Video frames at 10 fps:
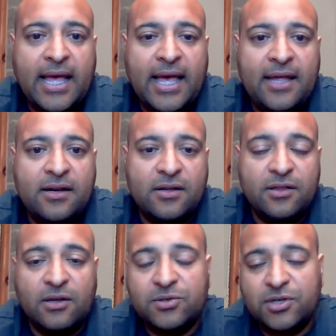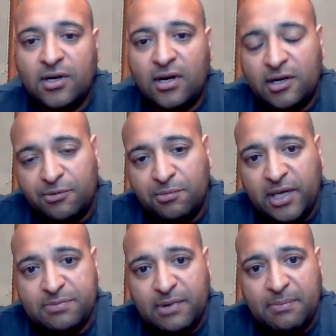And those are gone and
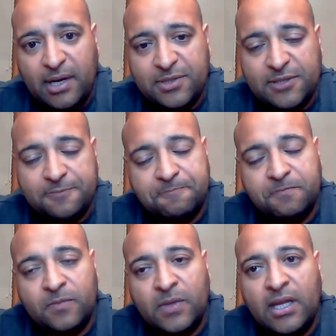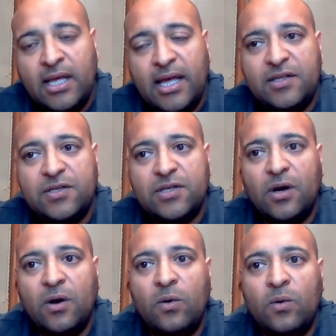replaced by pumps. And
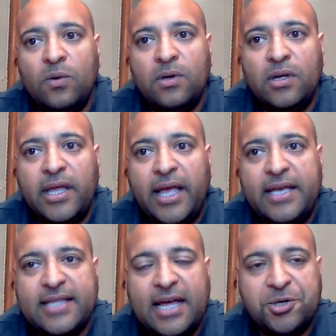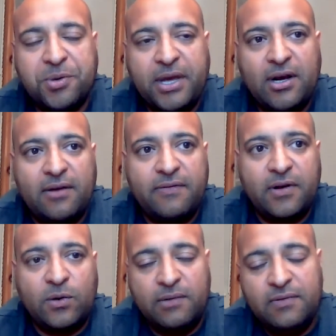so is that trade-off
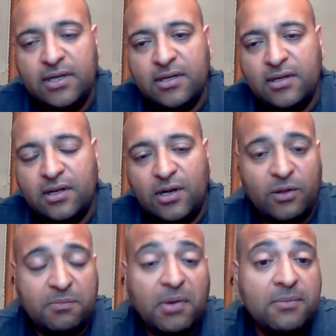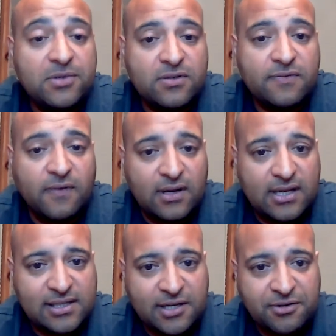equivalent? No, the pumps use far
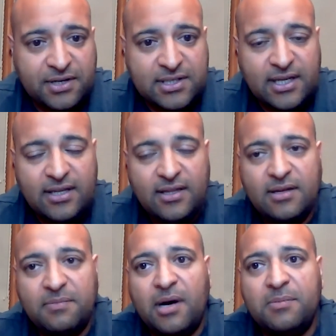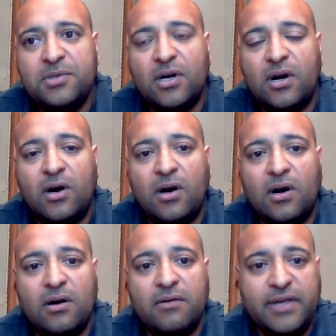less electricity. The pumps
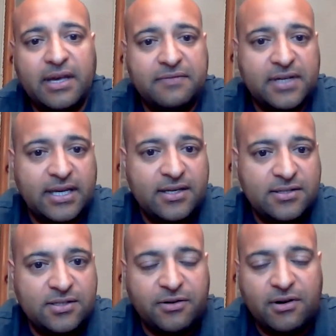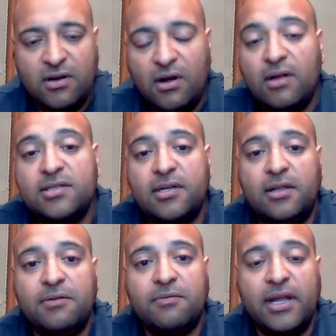are VFD, so they're not
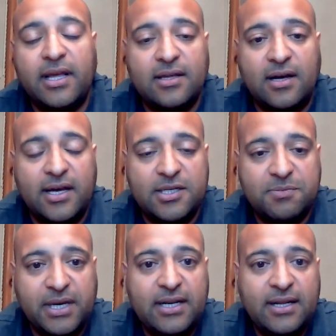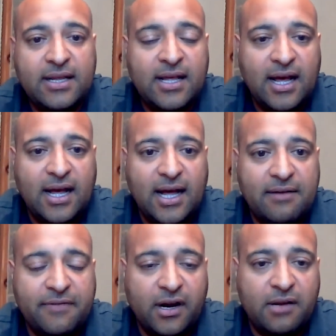constantly running at the high speed,
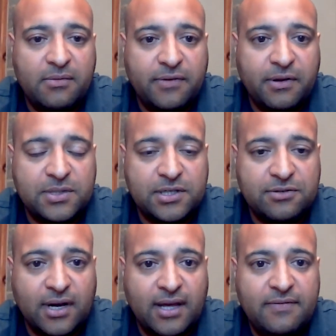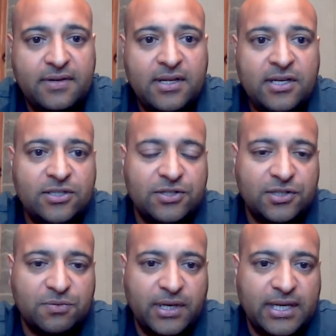variable frequency drive. So
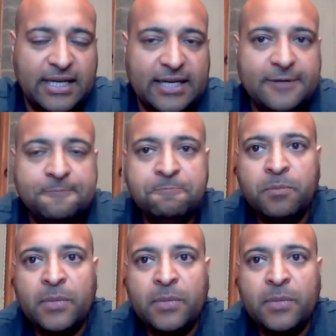just what you need.